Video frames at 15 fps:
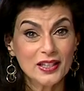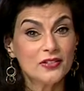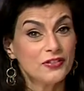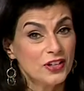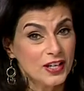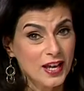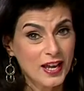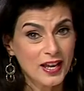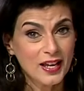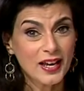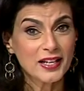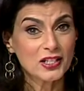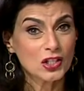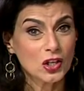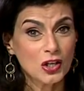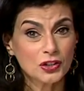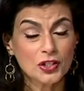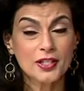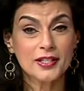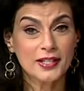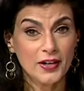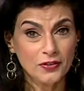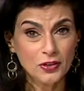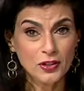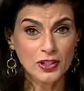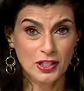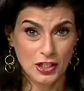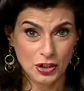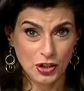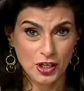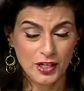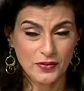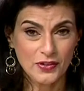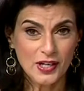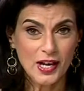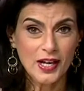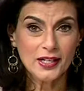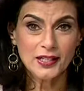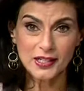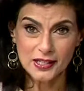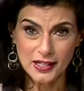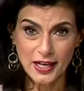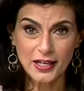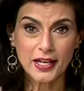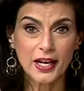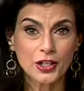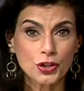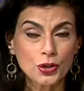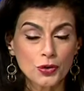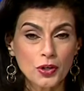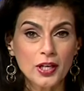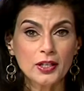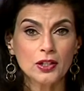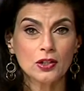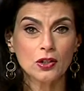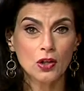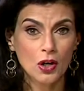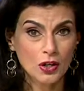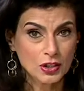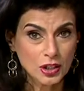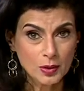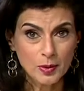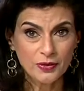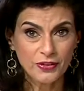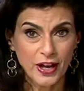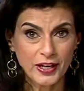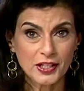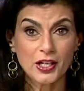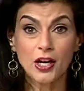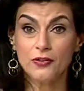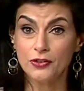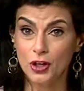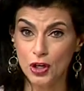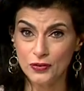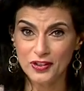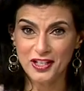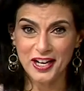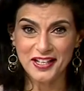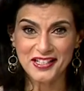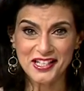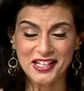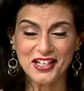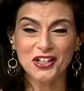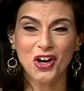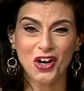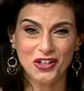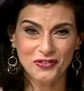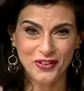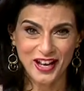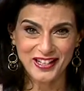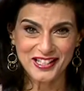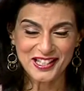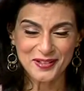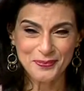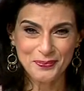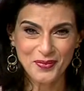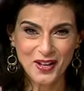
the V A has launched several initiatives to study and treat the long-term effects of COVID nineteen on vets.